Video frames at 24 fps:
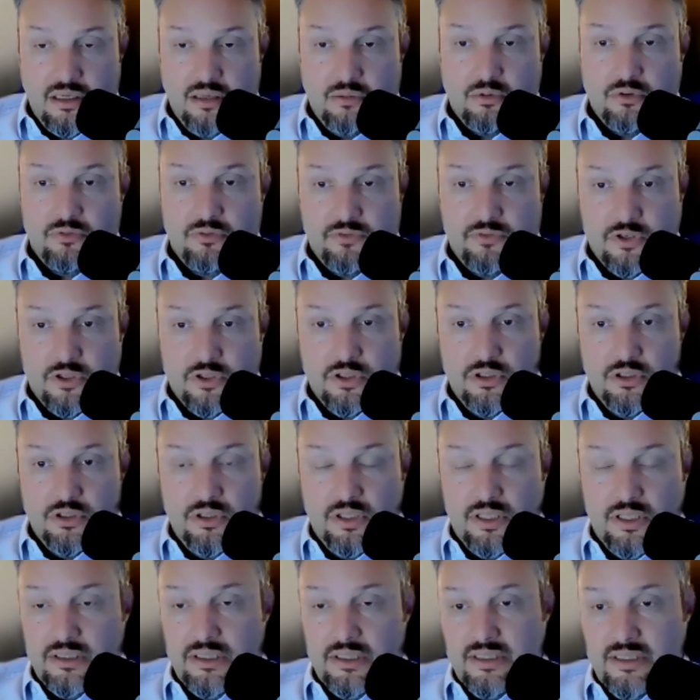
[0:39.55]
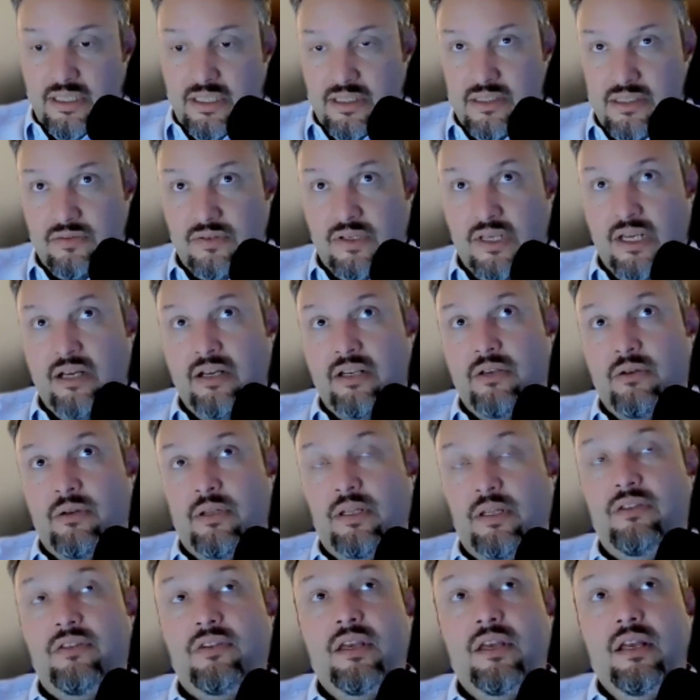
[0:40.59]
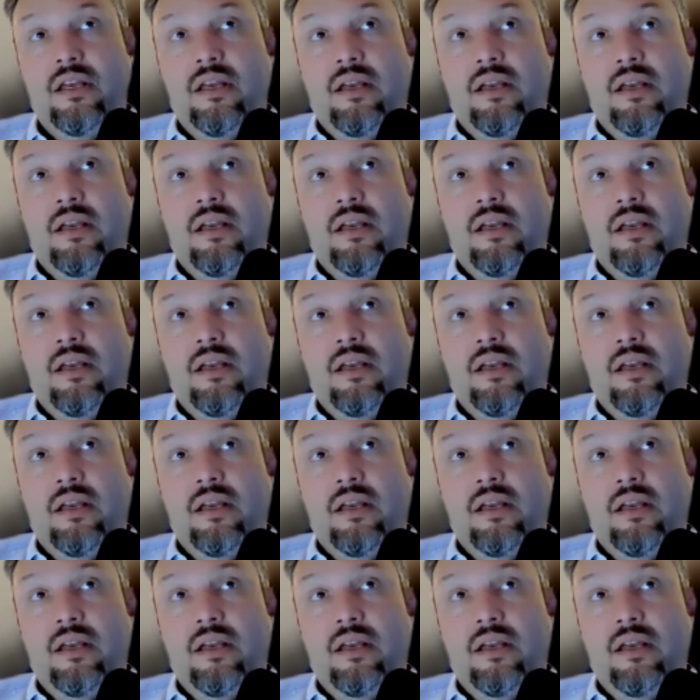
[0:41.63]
referral intensive care unit